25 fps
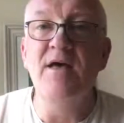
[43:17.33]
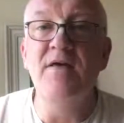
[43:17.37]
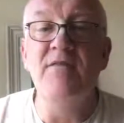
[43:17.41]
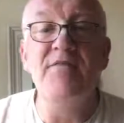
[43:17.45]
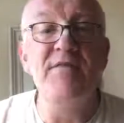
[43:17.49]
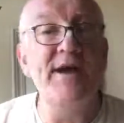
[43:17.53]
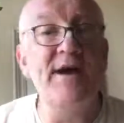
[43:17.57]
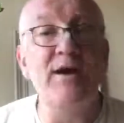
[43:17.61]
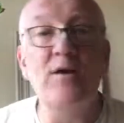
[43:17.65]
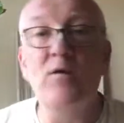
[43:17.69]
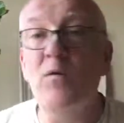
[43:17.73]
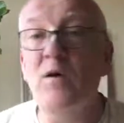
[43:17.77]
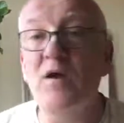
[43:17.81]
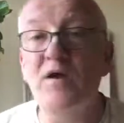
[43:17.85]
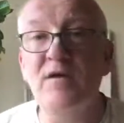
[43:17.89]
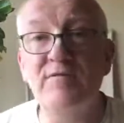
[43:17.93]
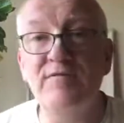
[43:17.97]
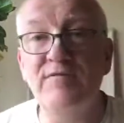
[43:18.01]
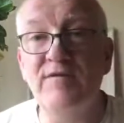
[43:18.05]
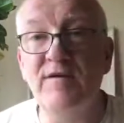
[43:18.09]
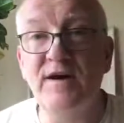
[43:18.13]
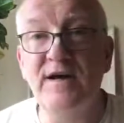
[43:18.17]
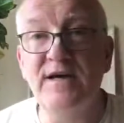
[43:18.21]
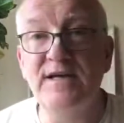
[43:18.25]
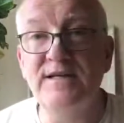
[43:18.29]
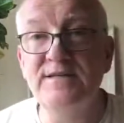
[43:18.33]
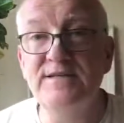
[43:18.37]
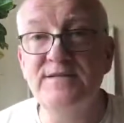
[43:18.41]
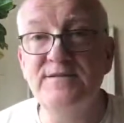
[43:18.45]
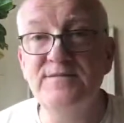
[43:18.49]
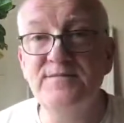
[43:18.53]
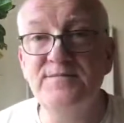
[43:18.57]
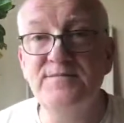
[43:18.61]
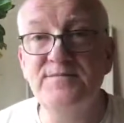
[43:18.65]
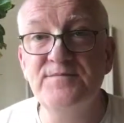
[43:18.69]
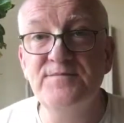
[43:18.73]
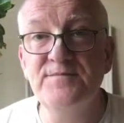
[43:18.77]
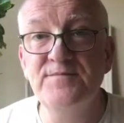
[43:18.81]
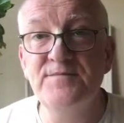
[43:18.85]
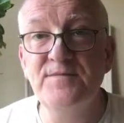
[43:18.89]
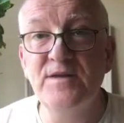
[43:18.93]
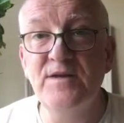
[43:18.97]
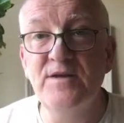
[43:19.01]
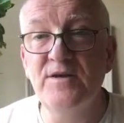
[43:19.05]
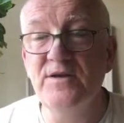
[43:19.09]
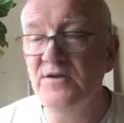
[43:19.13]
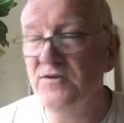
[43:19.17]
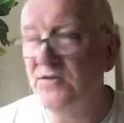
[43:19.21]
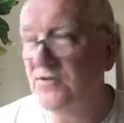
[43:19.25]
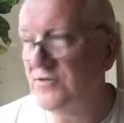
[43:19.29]
they're qualified
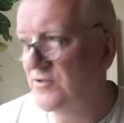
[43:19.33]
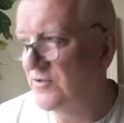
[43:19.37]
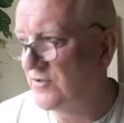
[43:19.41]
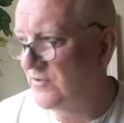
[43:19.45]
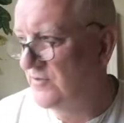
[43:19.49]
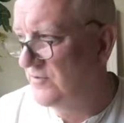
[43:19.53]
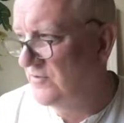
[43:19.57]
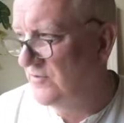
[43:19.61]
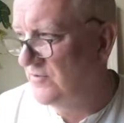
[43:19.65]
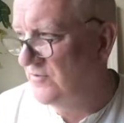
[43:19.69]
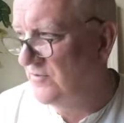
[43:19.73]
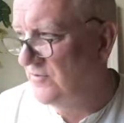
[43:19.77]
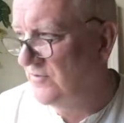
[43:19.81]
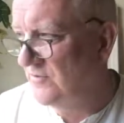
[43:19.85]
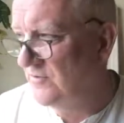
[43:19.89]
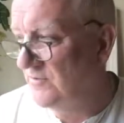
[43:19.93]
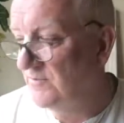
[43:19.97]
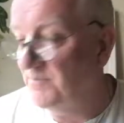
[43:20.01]
to